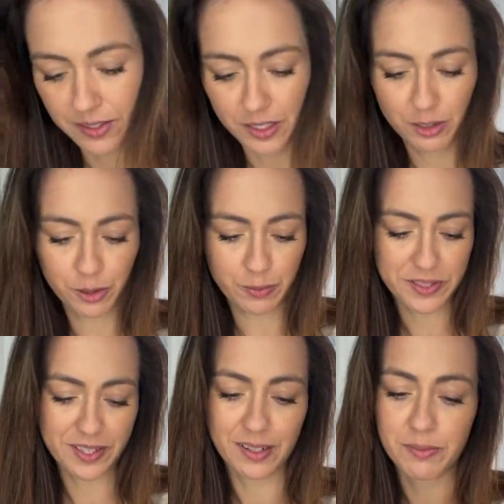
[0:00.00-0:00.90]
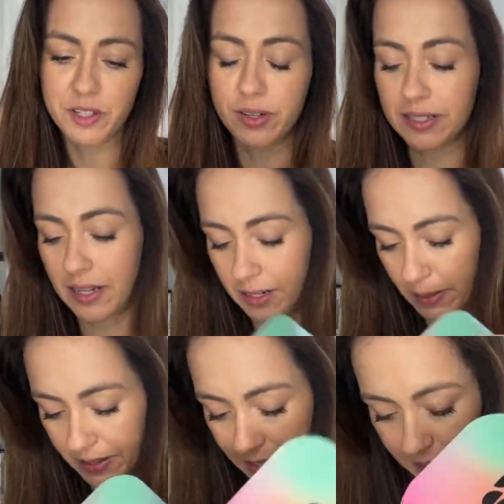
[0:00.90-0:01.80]
The loops, I'm so excited
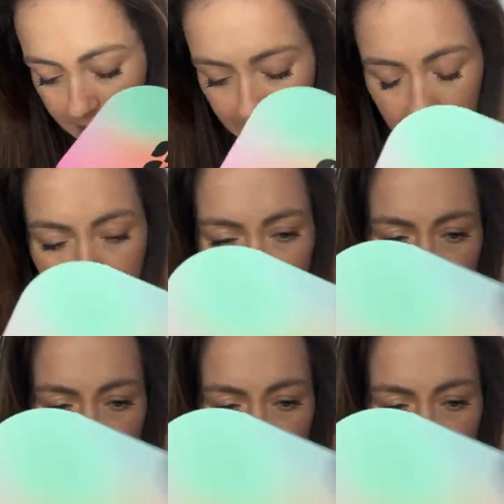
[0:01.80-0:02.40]
about these.